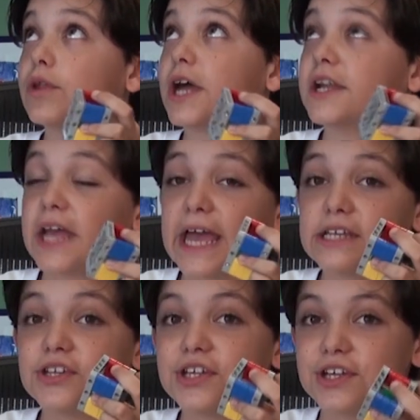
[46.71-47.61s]
will not
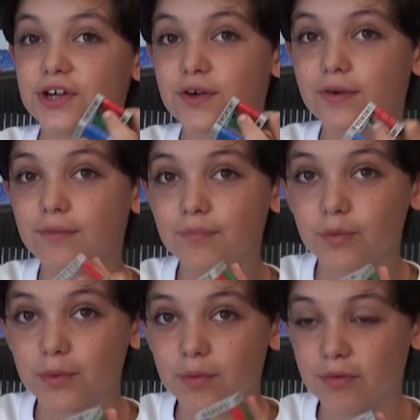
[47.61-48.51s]
end here.
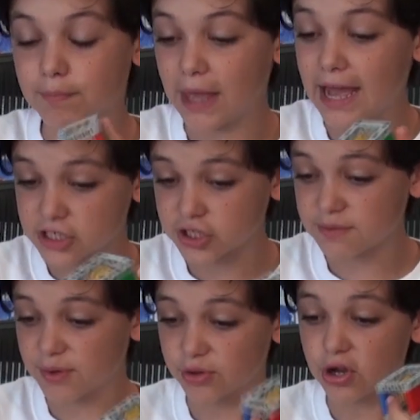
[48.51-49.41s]
We will
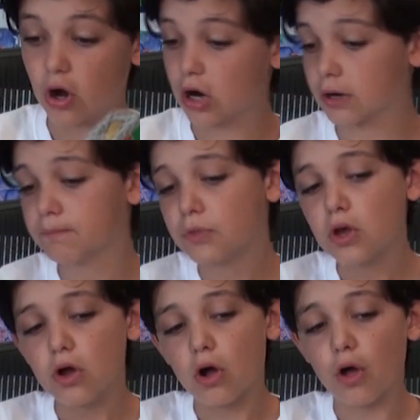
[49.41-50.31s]
actually build a car,
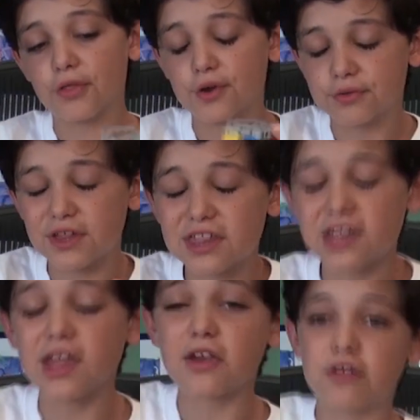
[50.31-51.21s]
although this
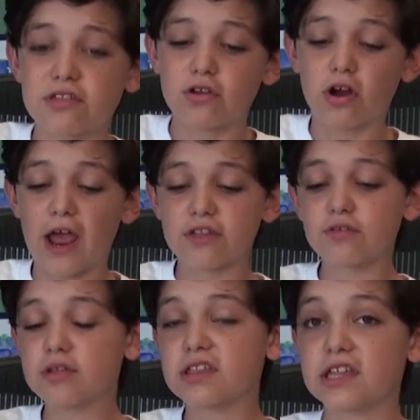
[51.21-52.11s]
is a good start. As
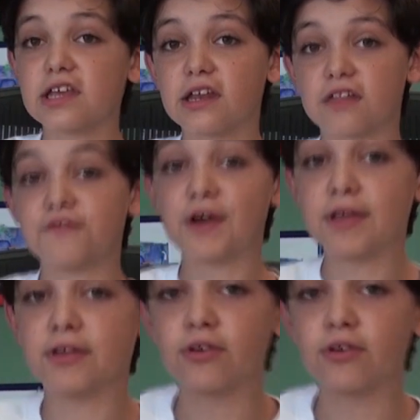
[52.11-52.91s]
you can see, it is very